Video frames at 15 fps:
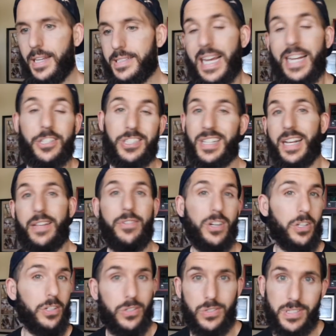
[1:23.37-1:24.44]
it's actually not even
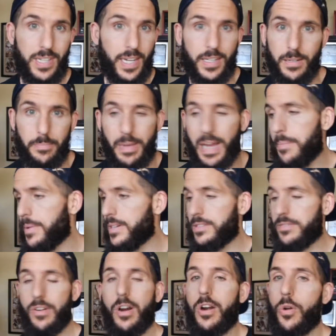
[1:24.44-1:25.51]
a close second. Batman
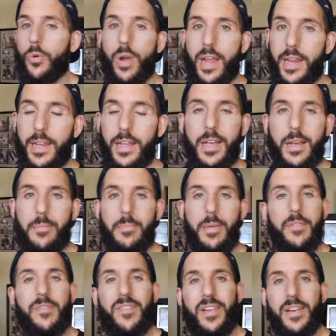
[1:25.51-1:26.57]
is far and away
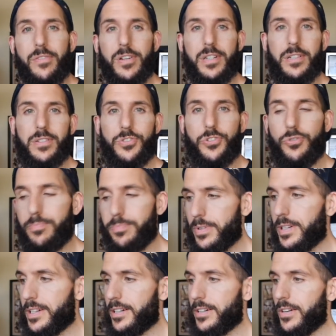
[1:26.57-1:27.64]
my favorite
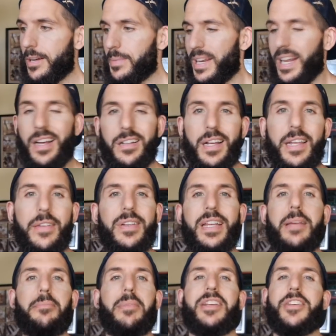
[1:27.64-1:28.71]
superhero. I mean, hell, I even
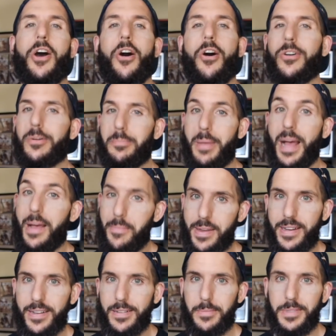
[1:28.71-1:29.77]
named my dog
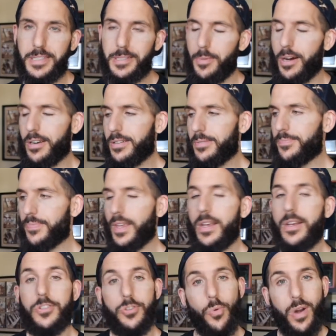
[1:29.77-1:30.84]
Batman. I mean, come on.
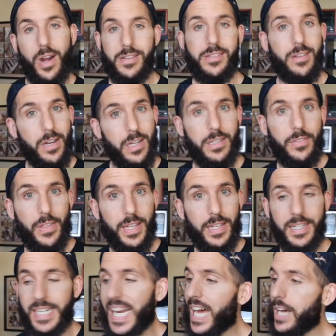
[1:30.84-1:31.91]
So when I saw that they
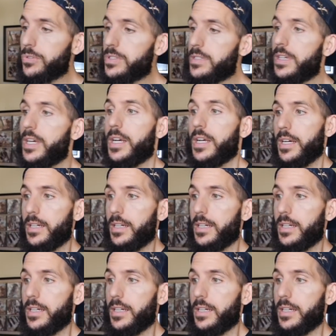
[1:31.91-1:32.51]
had announced